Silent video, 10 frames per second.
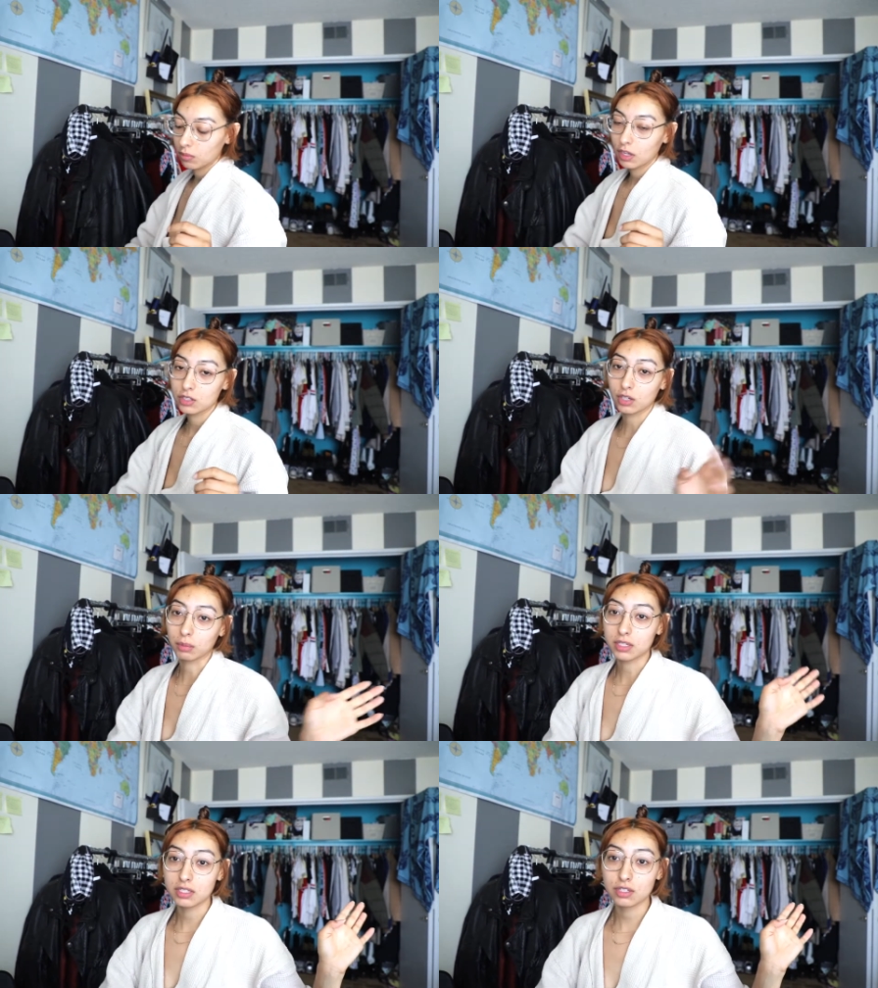Sorry,
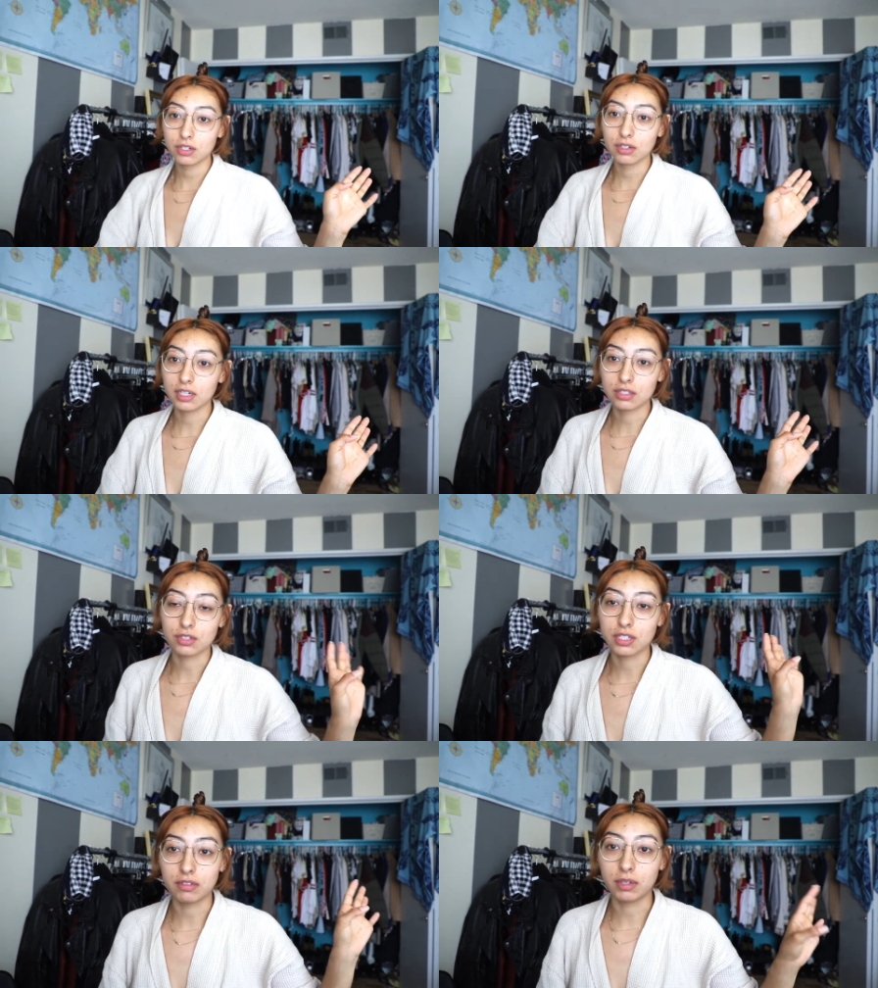my sister has
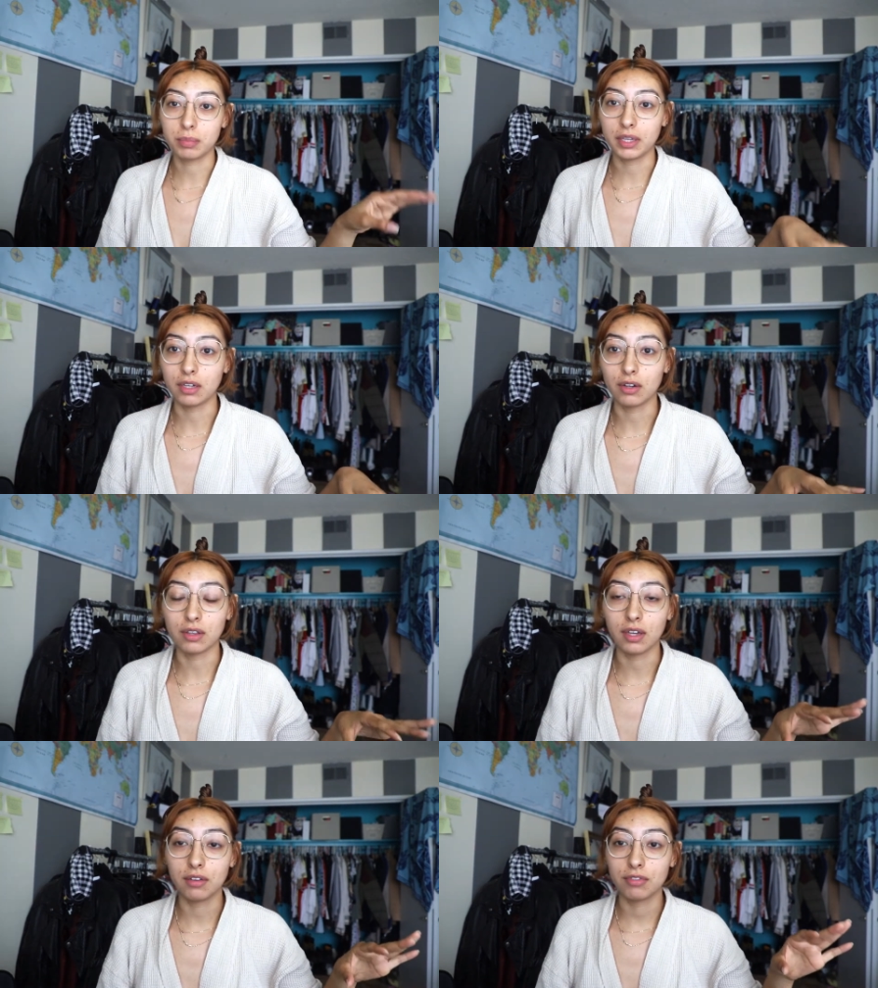her TV playing
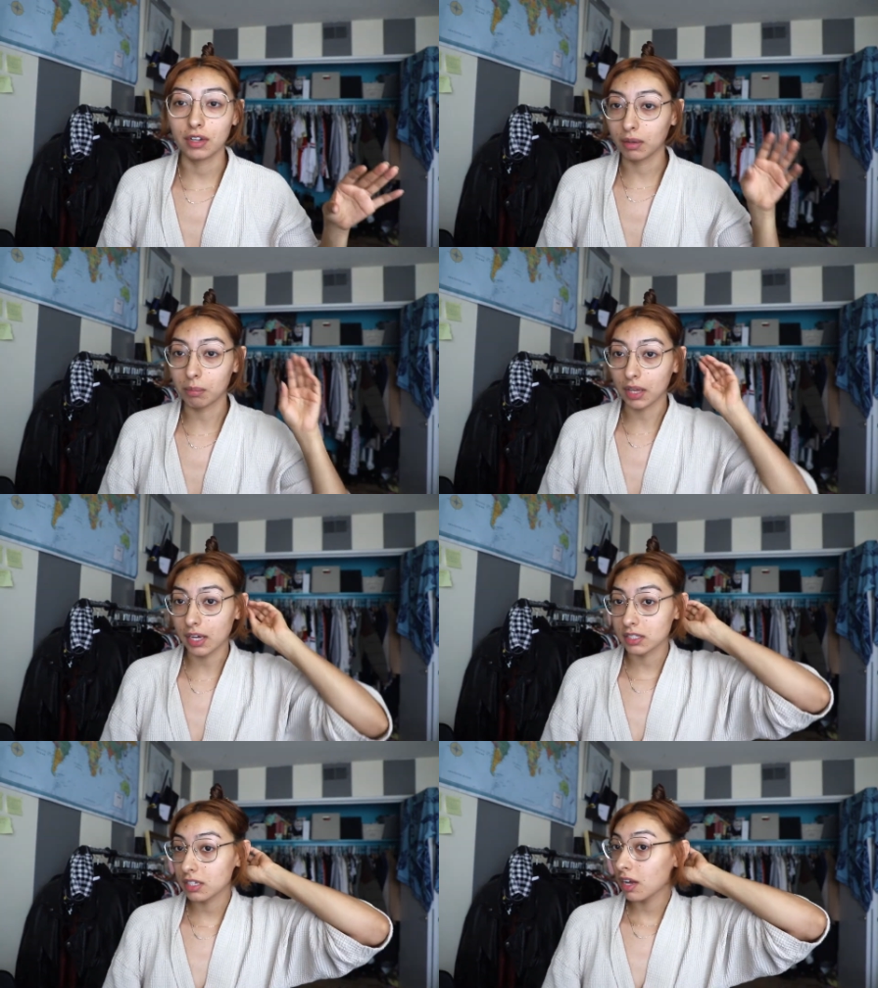on like fucking
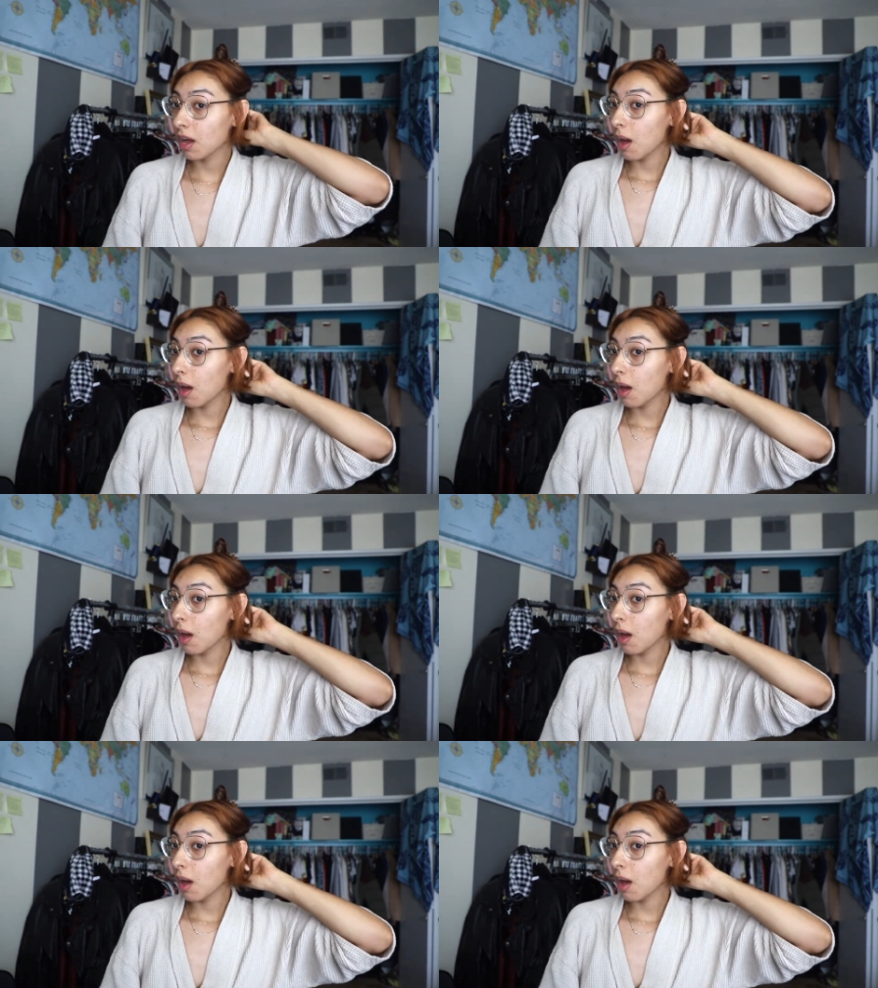blast.